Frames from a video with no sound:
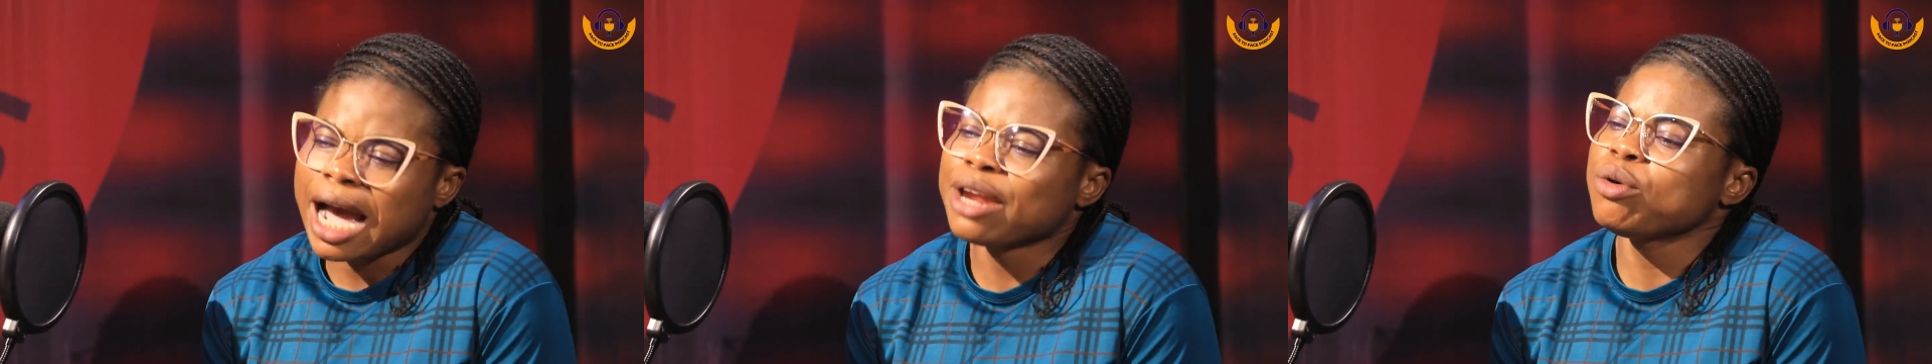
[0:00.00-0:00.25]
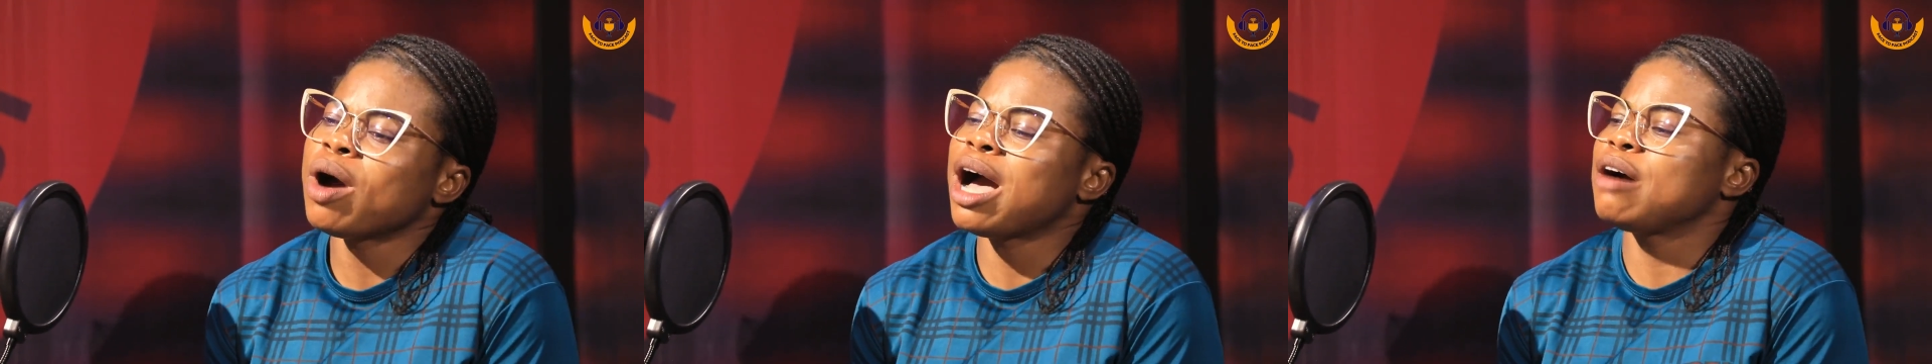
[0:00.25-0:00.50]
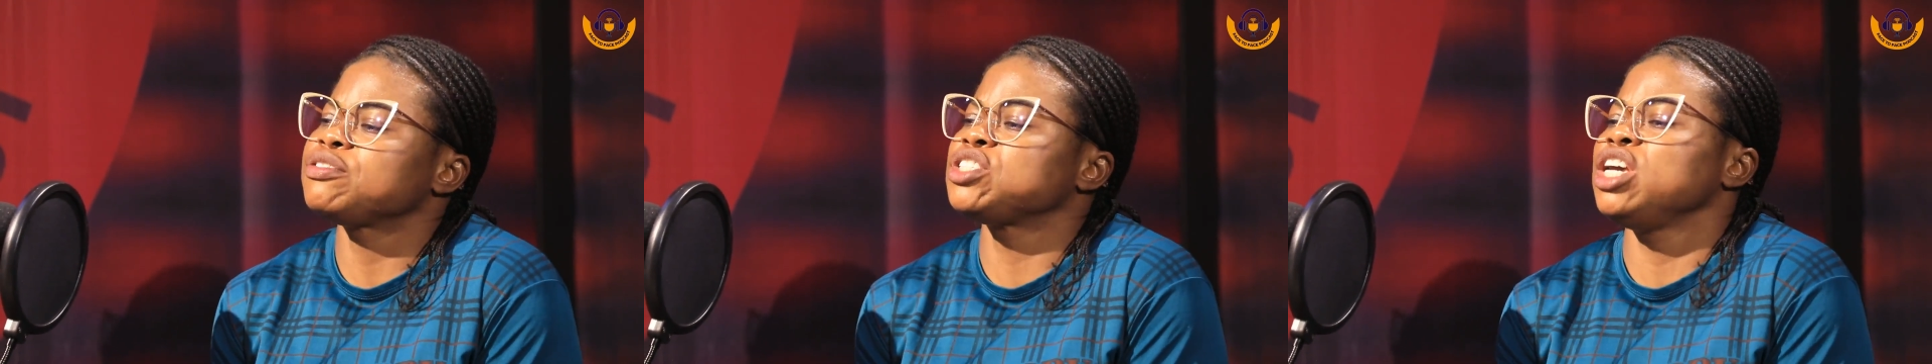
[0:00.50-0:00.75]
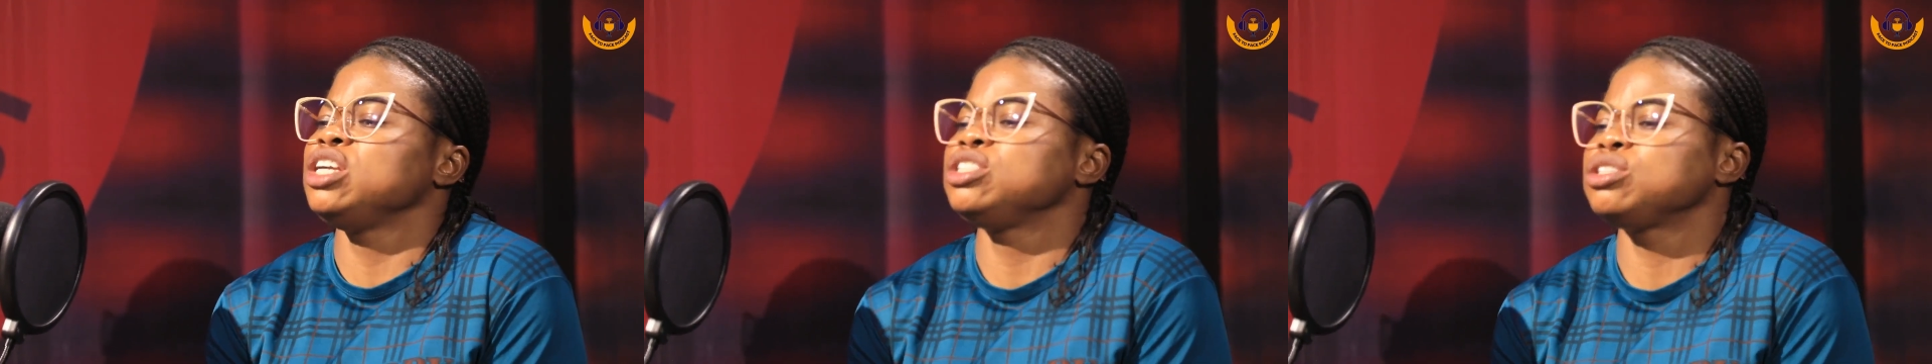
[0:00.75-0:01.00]
I don't have
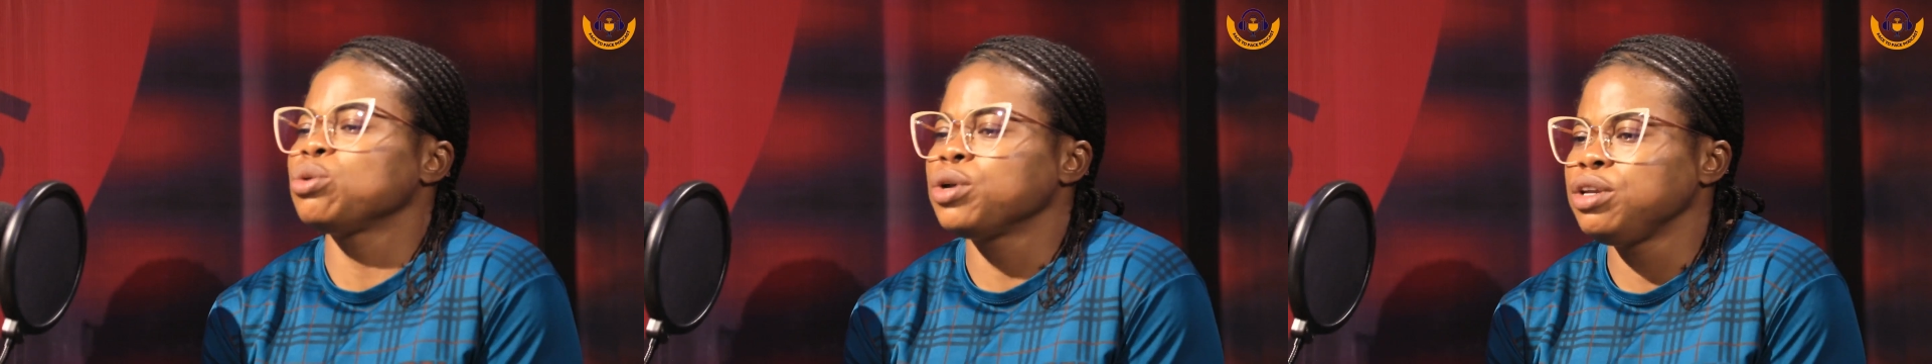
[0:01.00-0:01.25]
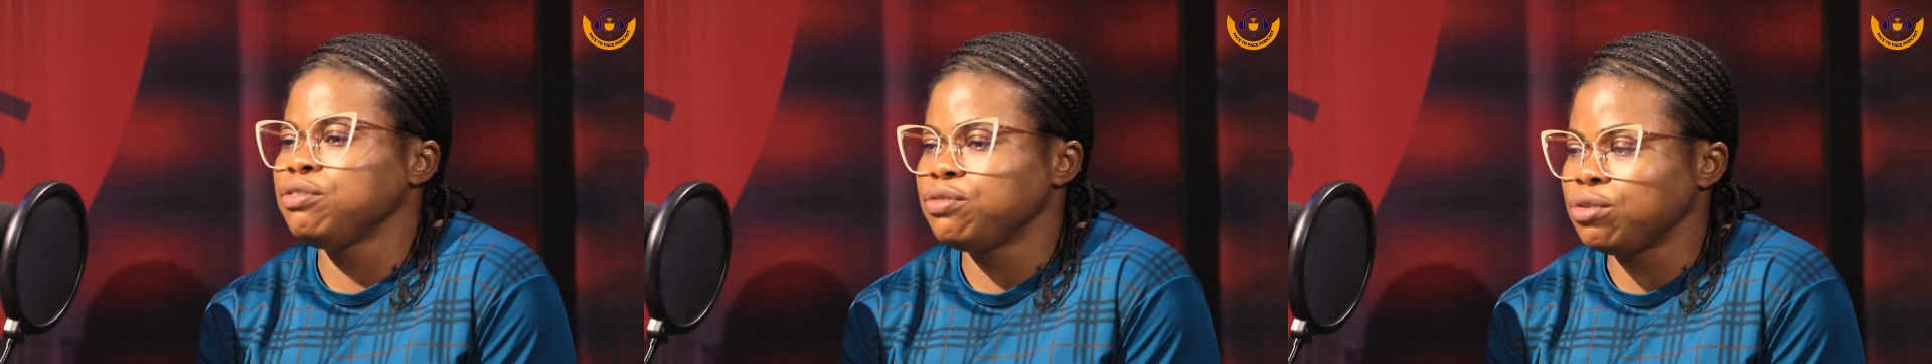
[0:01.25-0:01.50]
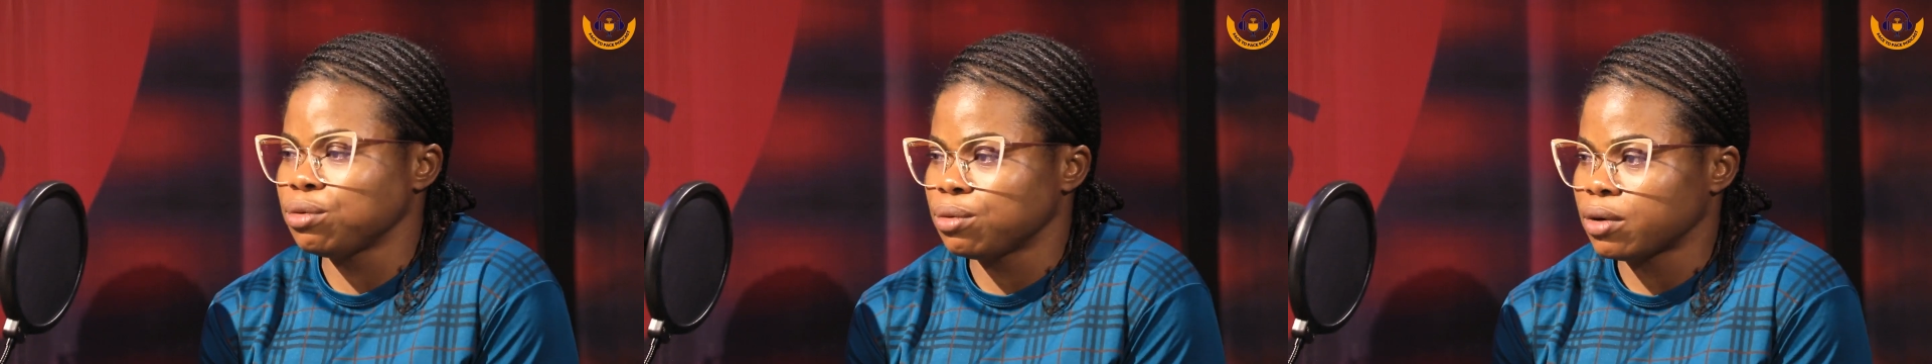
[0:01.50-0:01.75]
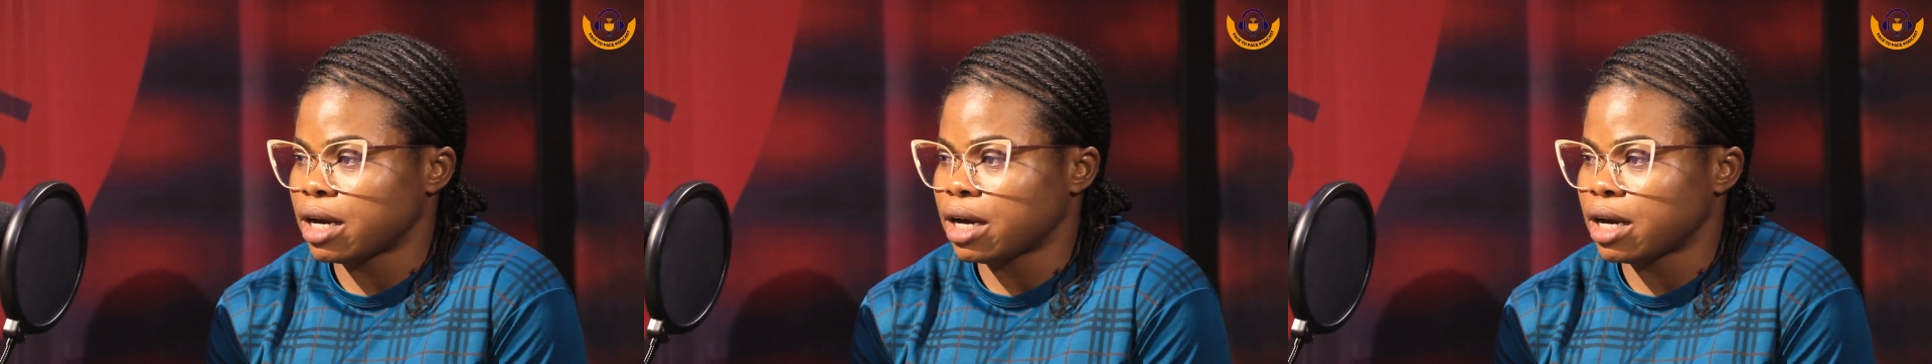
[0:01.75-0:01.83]
change to give you.